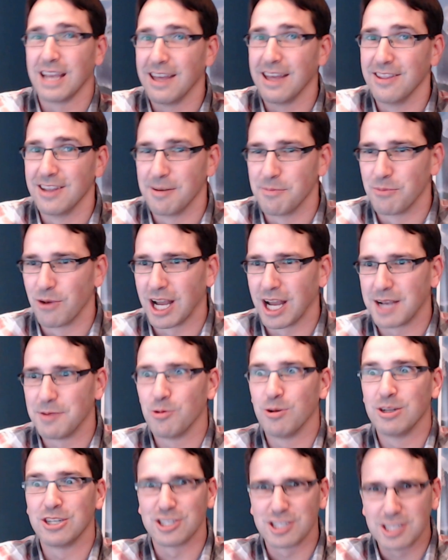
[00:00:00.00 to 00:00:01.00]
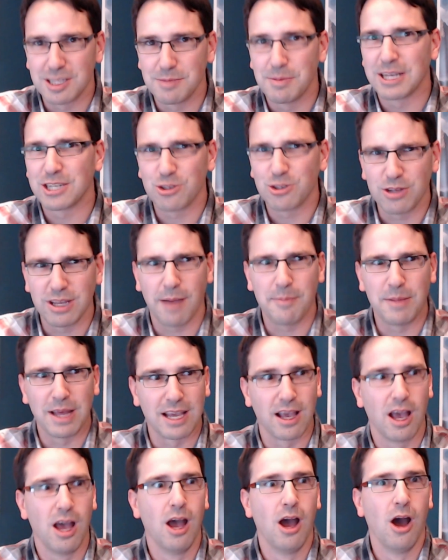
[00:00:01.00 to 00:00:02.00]
and the Unbreakable one, just to make sure. He, I'm
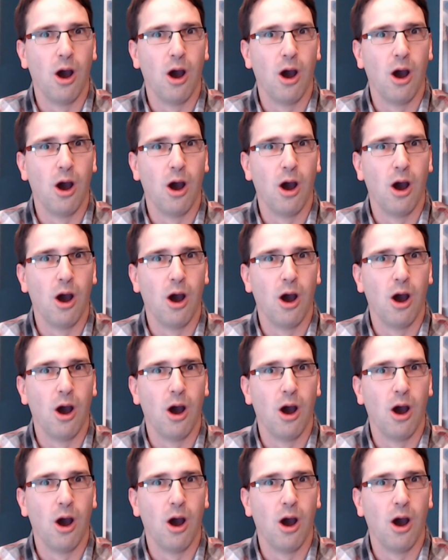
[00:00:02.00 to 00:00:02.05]
like,